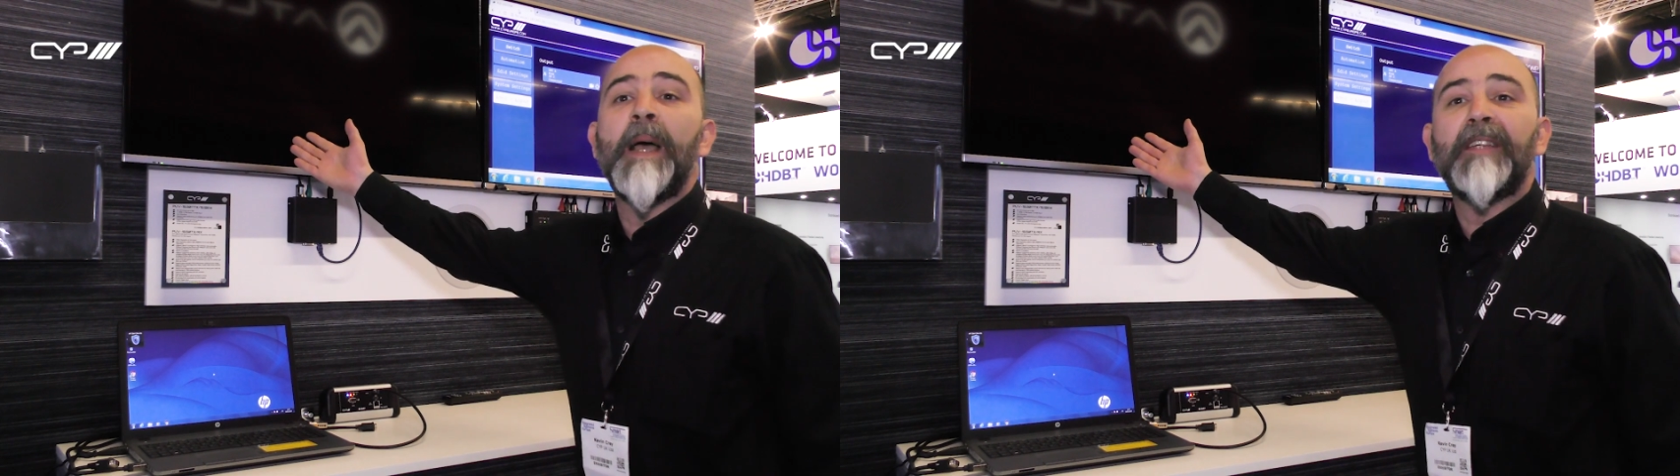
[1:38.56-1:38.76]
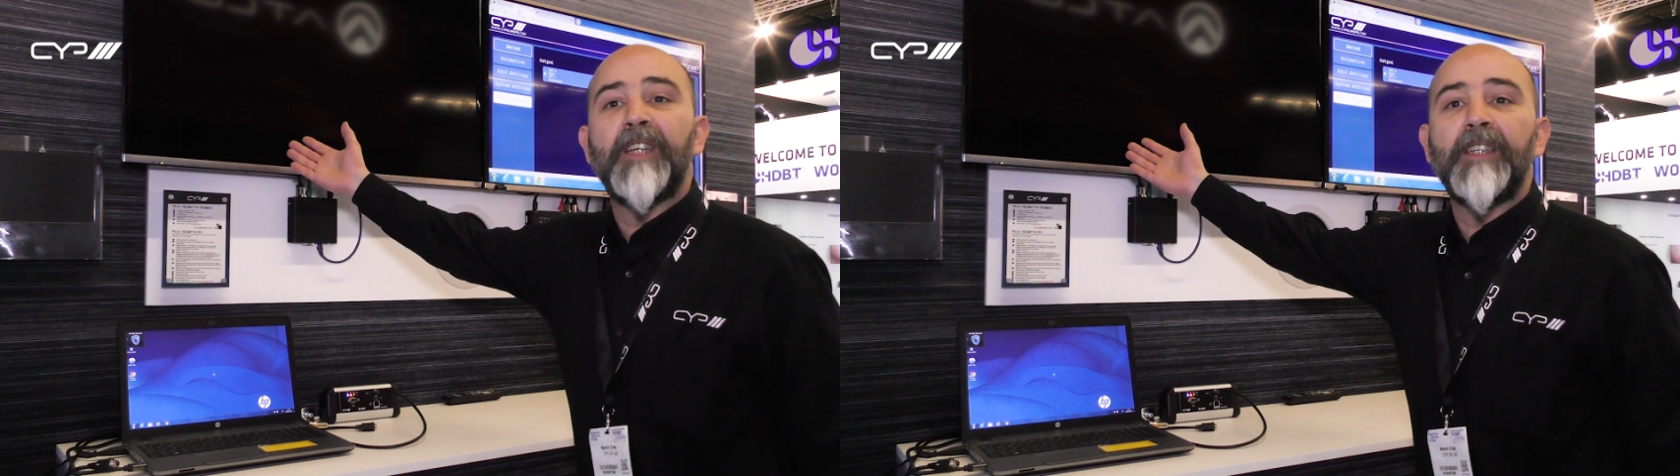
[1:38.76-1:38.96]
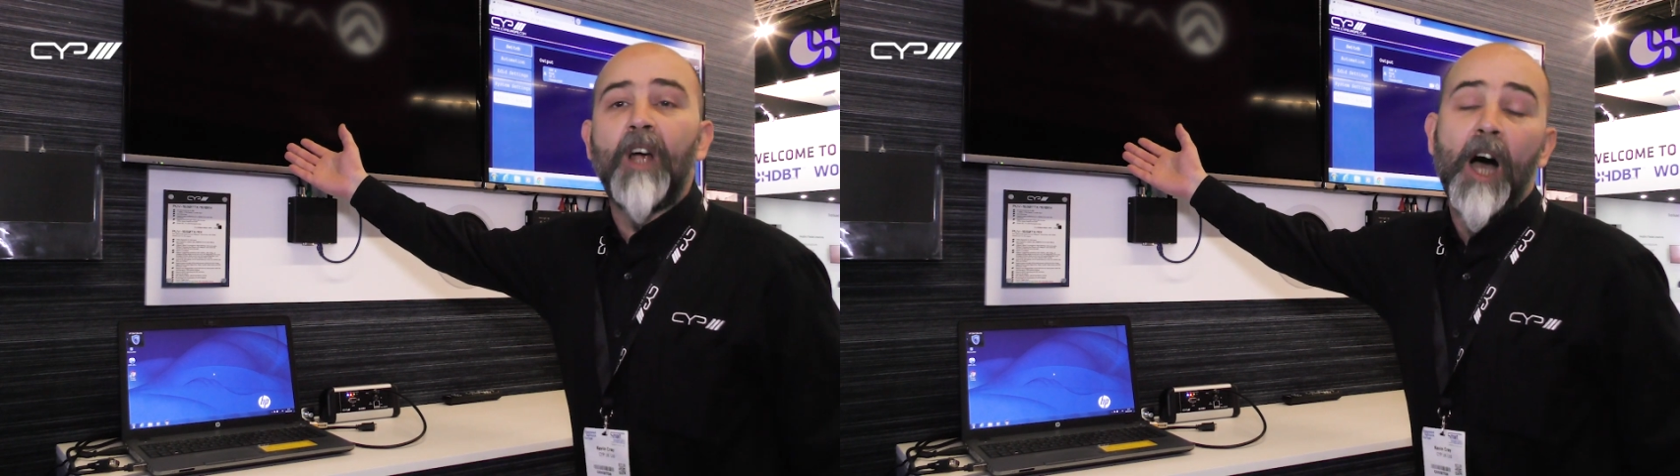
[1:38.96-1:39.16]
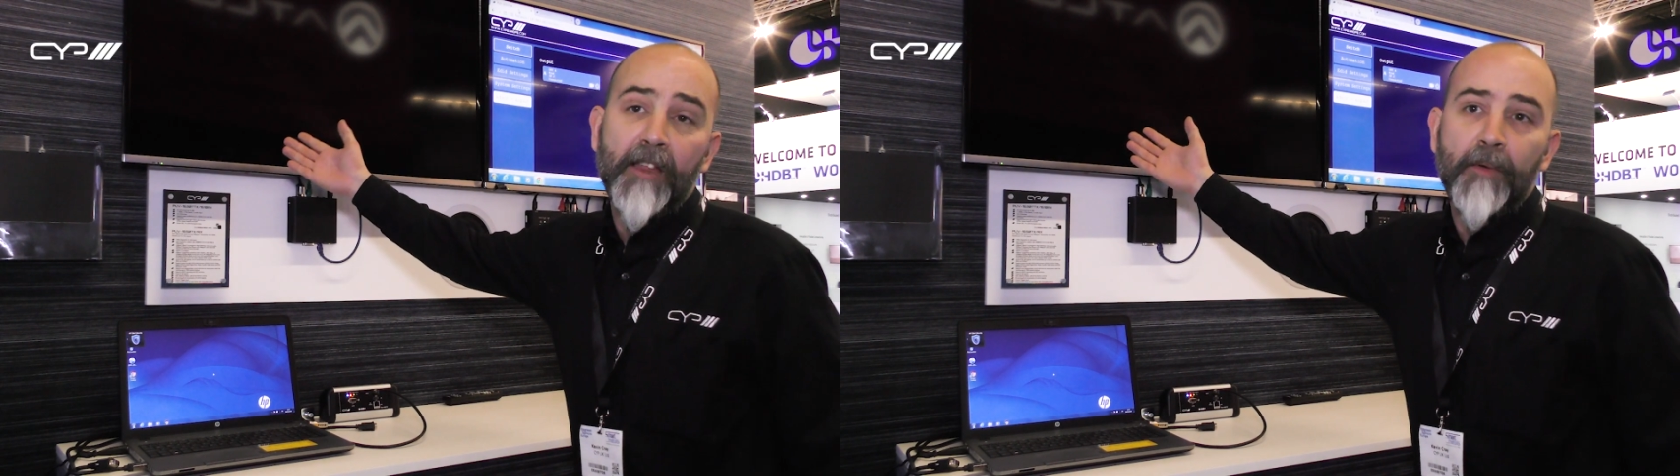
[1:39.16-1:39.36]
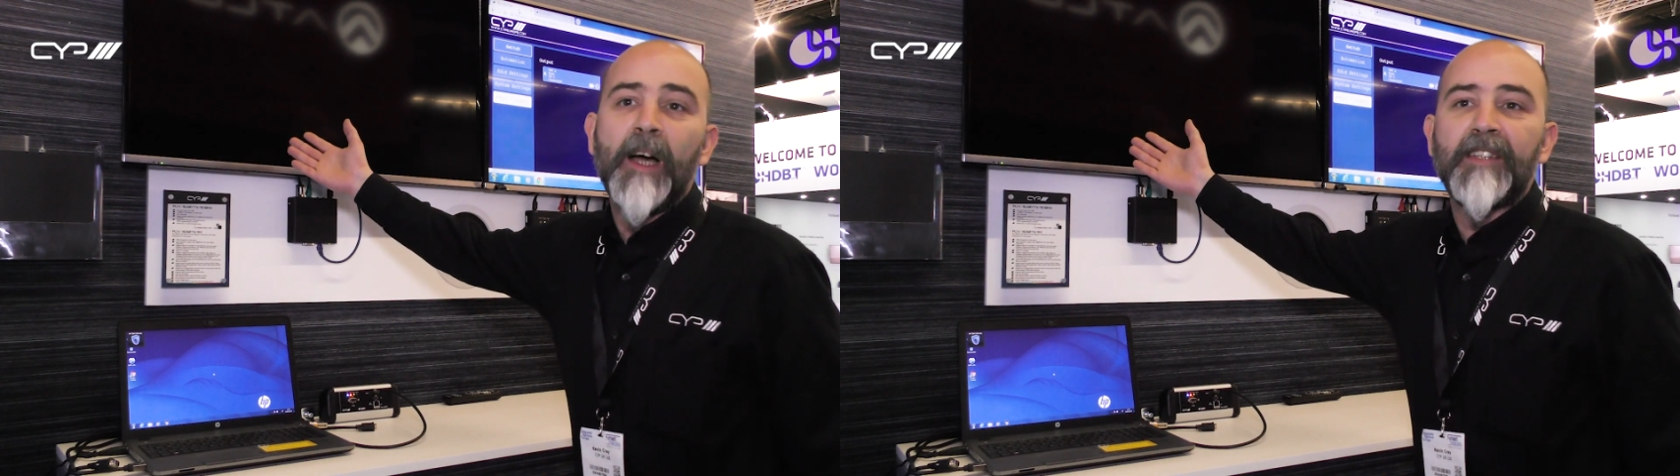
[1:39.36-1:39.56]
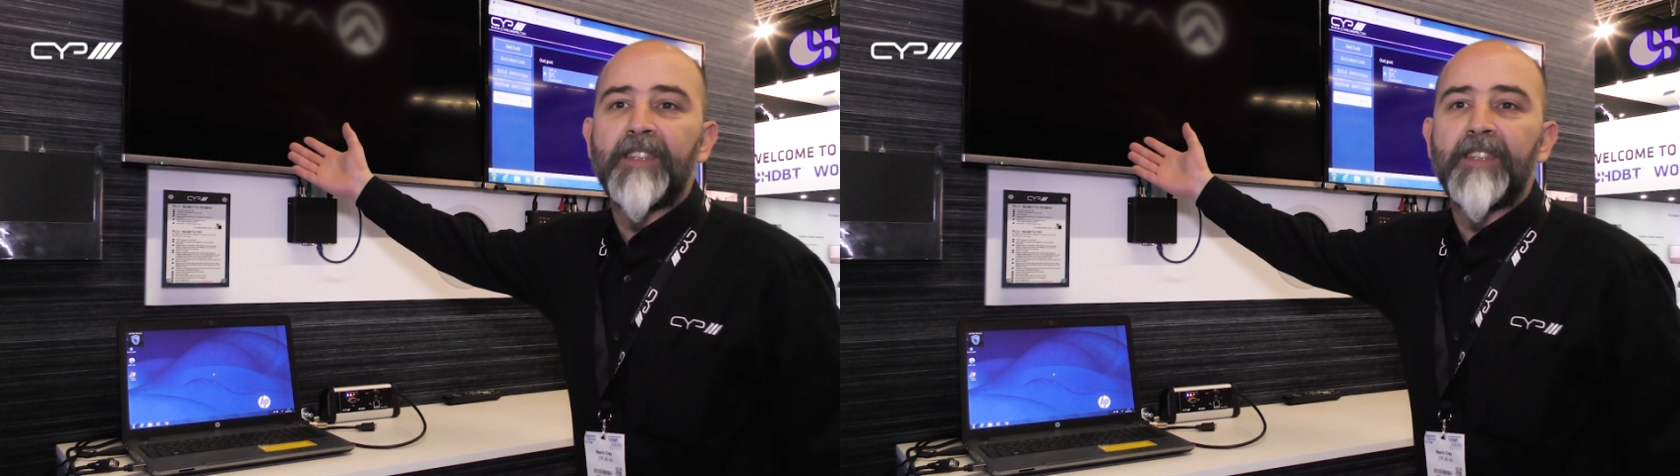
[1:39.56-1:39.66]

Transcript: a message either via